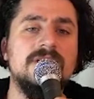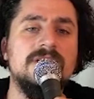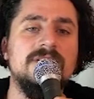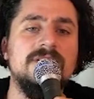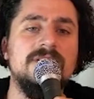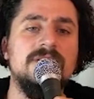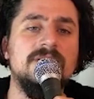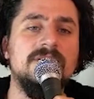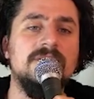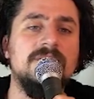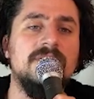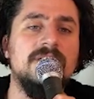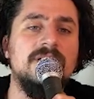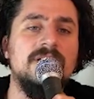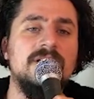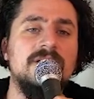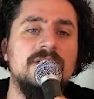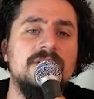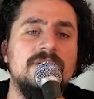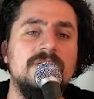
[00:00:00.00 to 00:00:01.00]
the
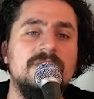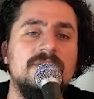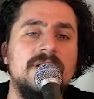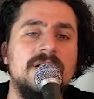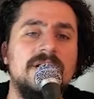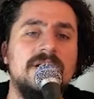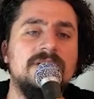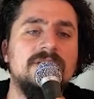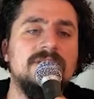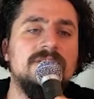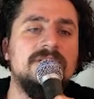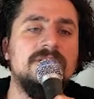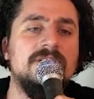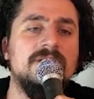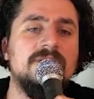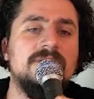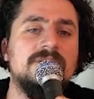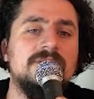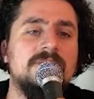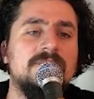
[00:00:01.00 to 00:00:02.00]
gradients are
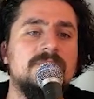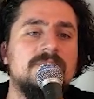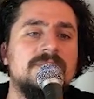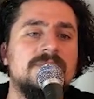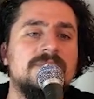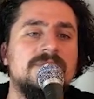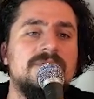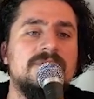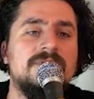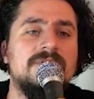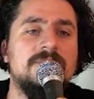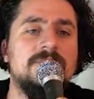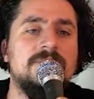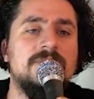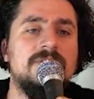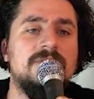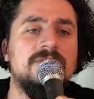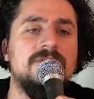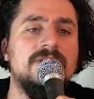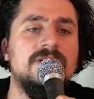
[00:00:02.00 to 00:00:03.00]
some sort
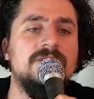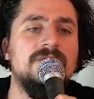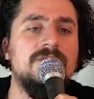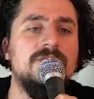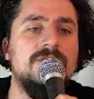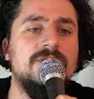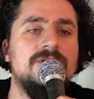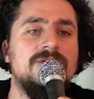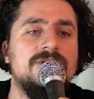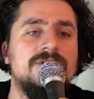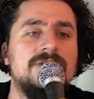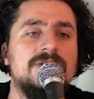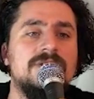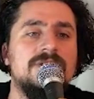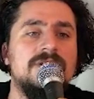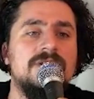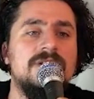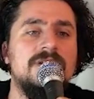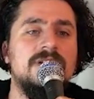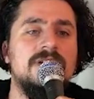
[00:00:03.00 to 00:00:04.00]
of an inversion
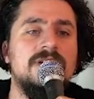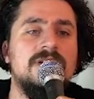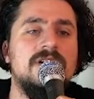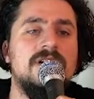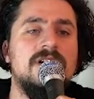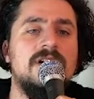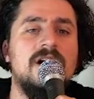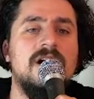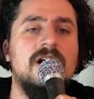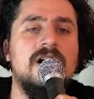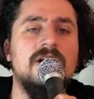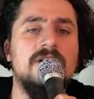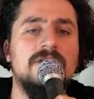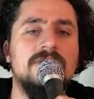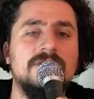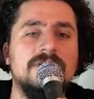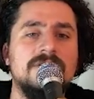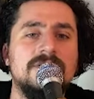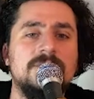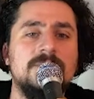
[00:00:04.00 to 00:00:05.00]
of the
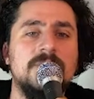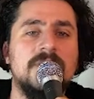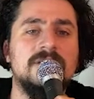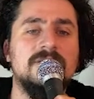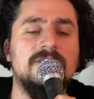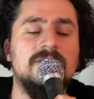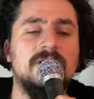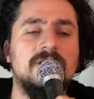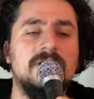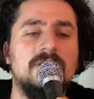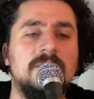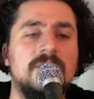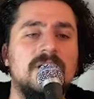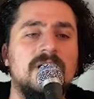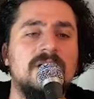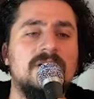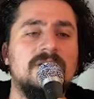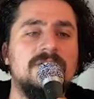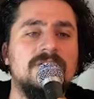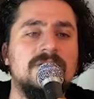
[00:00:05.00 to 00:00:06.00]
spectrogram
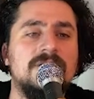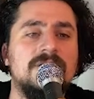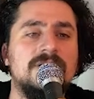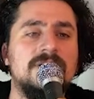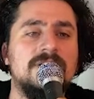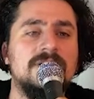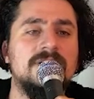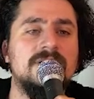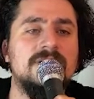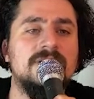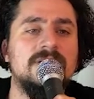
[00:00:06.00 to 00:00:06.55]
of the